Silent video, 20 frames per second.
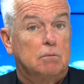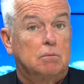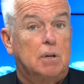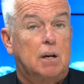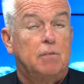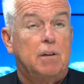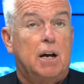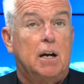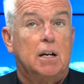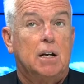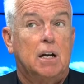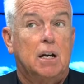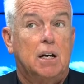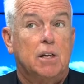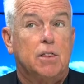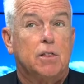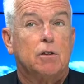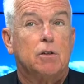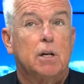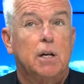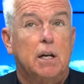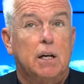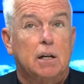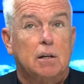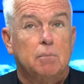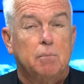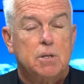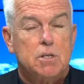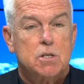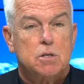I've had uh, three
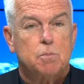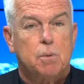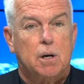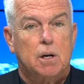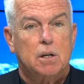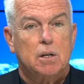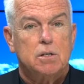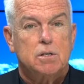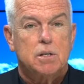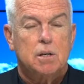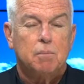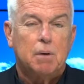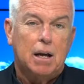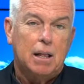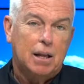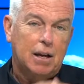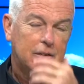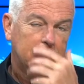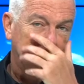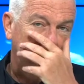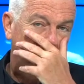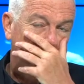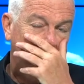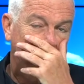business partners in my life.